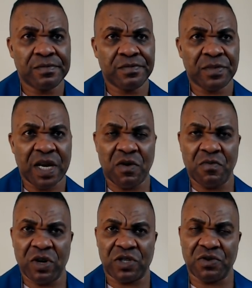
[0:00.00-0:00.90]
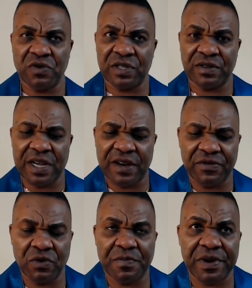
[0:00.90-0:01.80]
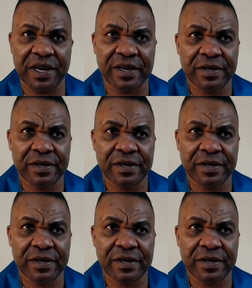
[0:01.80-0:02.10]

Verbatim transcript: How much rosary have you prayed?